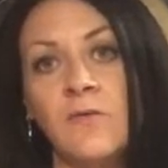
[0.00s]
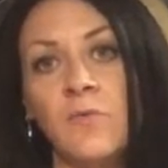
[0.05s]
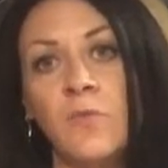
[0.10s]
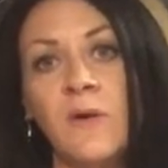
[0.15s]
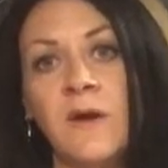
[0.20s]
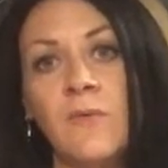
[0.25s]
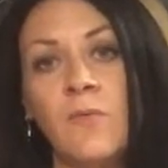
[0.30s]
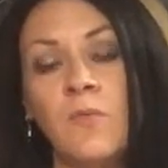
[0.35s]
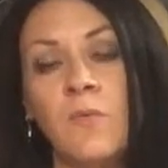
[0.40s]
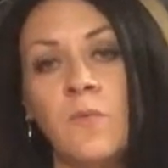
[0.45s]

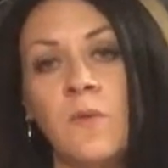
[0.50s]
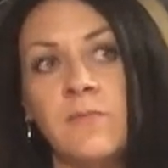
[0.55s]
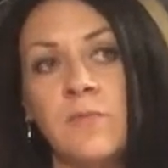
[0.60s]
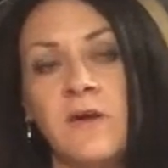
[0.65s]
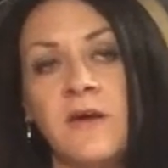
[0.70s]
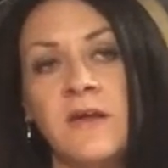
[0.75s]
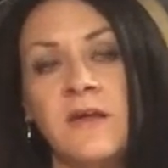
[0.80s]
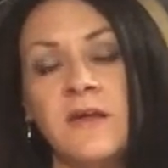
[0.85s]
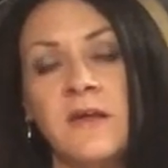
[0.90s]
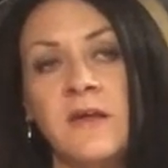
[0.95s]
Where was
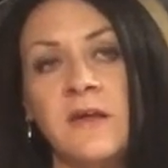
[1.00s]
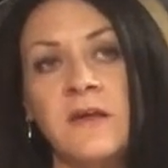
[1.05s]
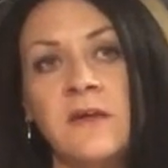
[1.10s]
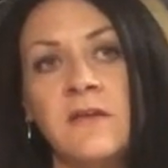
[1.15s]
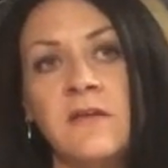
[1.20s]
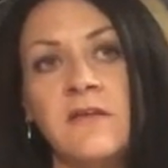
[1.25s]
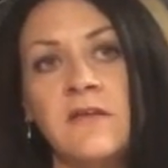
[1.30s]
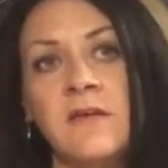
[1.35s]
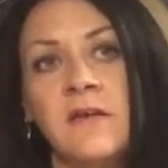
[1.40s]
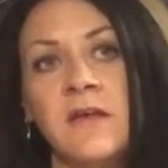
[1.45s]

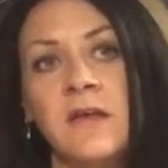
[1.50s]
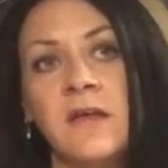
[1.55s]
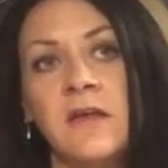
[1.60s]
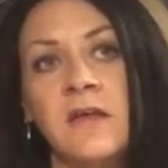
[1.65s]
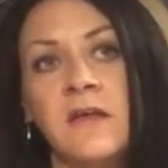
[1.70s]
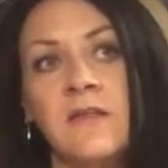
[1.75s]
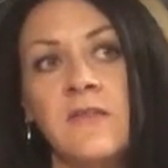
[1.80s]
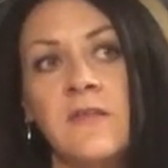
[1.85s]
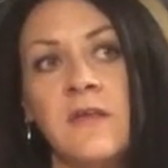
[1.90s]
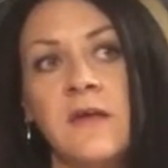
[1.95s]
weekend,
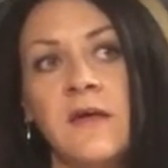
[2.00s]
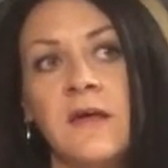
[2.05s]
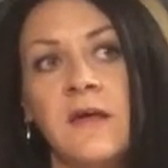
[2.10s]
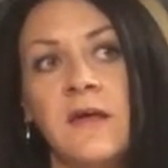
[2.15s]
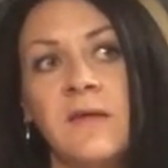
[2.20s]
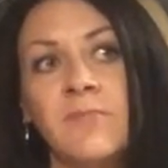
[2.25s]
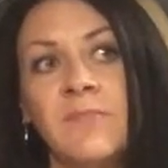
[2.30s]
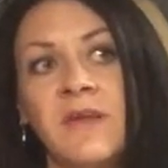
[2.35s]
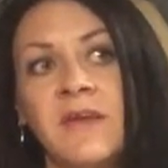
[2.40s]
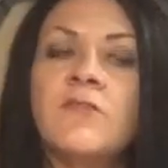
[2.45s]

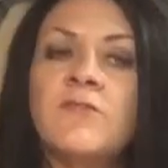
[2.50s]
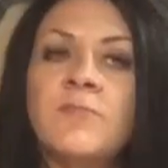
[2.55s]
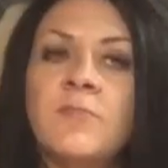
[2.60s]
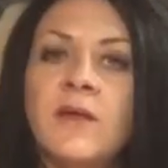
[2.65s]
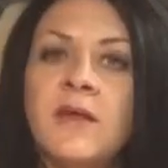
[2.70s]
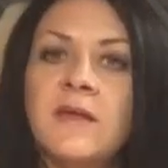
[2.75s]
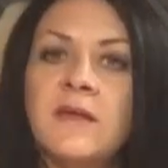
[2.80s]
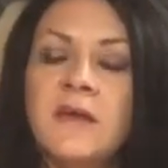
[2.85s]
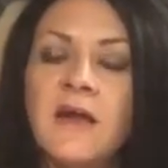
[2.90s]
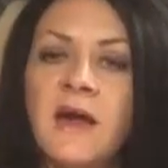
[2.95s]
I've
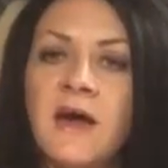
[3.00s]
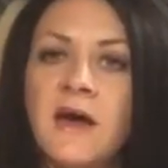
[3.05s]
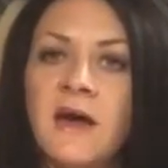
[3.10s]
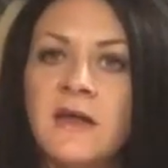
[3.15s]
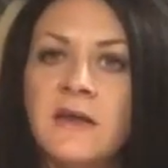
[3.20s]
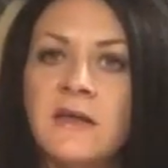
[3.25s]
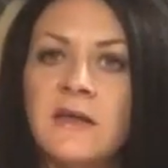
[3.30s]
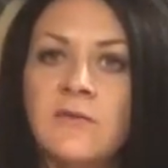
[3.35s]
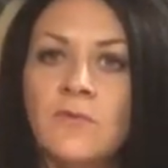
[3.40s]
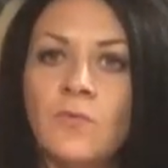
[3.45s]
been
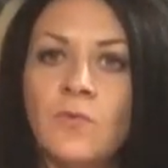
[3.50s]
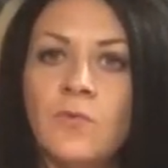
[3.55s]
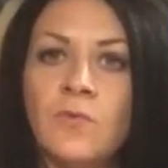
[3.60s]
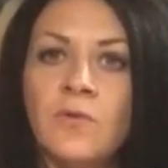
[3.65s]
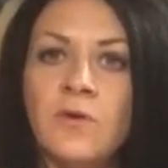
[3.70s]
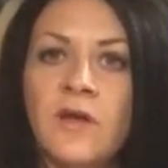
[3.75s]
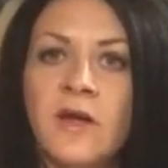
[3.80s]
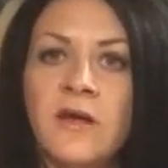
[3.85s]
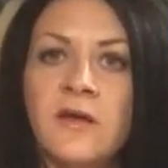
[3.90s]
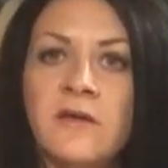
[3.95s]
carting
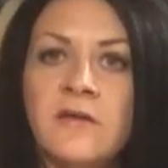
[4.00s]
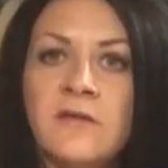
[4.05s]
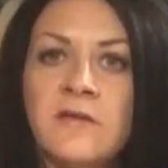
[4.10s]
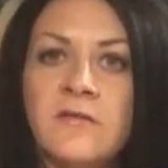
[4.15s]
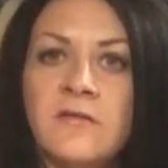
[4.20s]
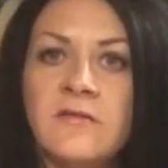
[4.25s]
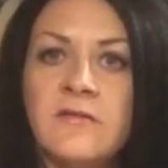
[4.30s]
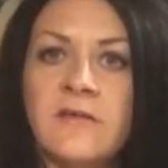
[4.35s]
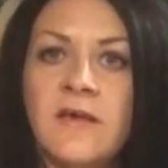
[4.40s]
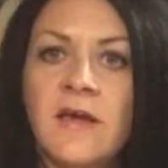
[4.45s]
water
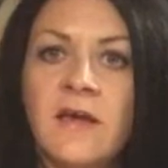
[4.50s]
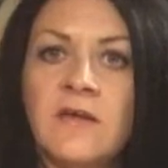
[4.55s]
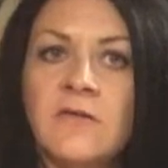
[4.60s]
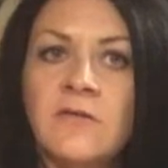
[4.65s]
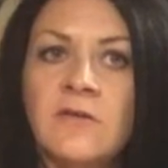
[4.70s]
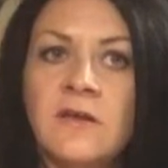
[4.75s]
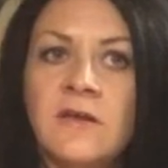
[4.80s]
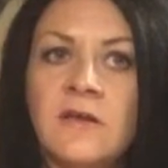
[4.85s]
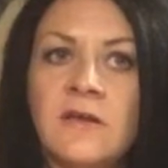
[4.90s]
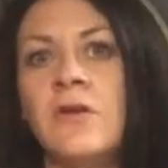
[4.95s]

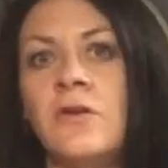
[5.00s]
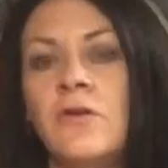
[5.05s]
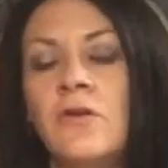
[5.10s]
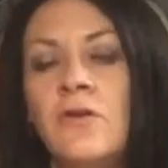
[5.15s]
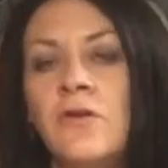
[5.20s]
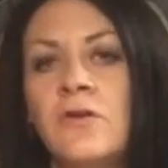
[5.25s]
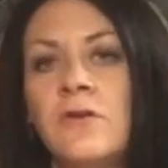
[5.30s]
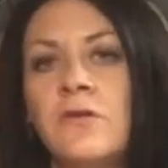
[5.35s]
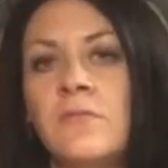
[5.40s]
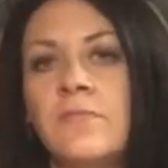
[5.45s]
down, a
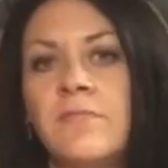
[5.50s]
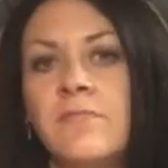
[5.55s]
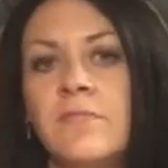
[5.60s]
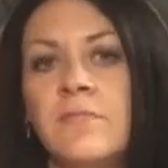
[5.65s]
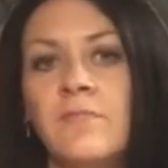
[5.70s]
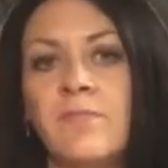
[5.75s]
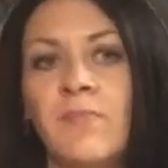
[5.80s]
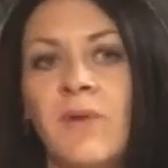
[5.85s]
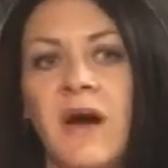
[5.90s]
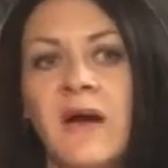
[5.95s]
new
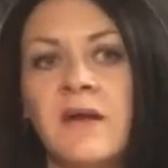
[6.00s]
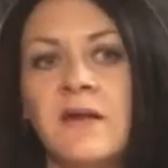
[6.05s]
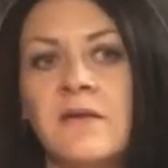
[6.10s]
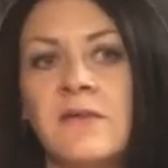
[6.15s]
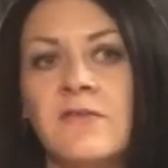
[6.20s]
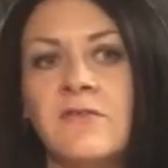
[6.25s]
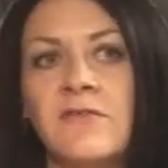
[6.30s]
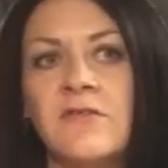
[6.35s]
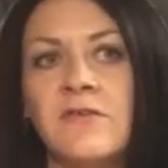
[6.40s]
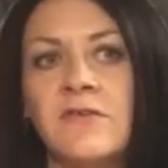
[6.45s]
bucket